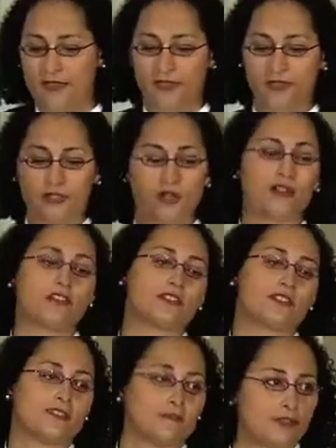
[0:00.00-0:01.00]
The
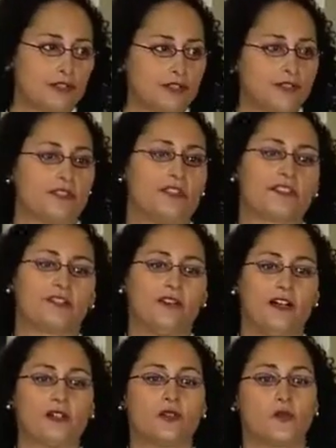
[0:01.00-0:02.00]
largest political slush
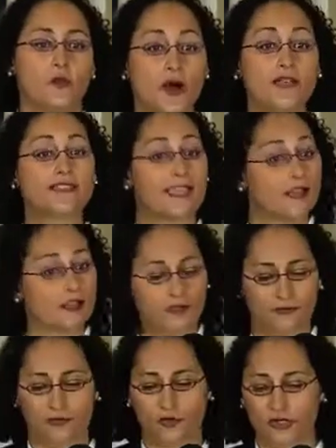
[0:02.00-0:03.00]
fund was at
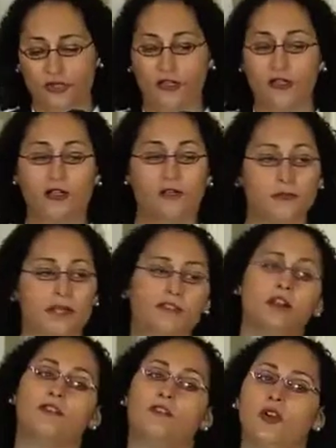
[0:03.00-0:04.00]
Gulf Oil, but
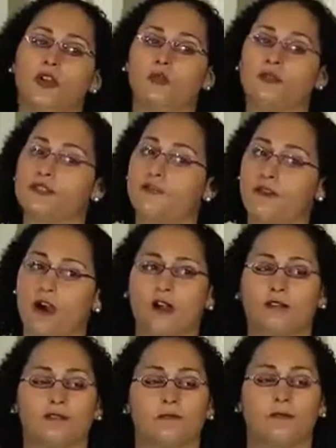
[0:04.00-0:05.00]
Gulf Oil was
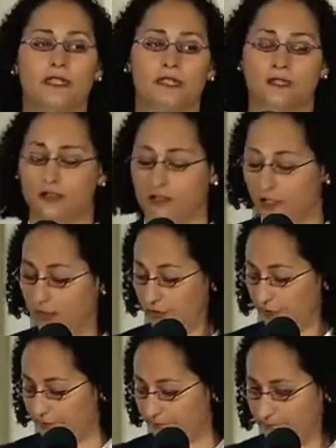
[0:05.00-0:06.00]
far from being
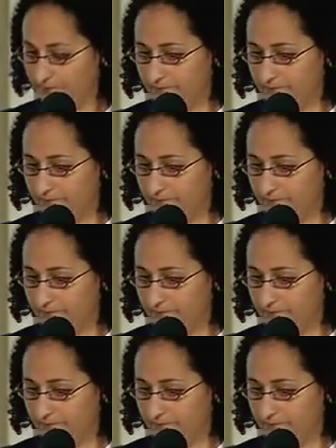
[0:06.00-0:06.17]
alone.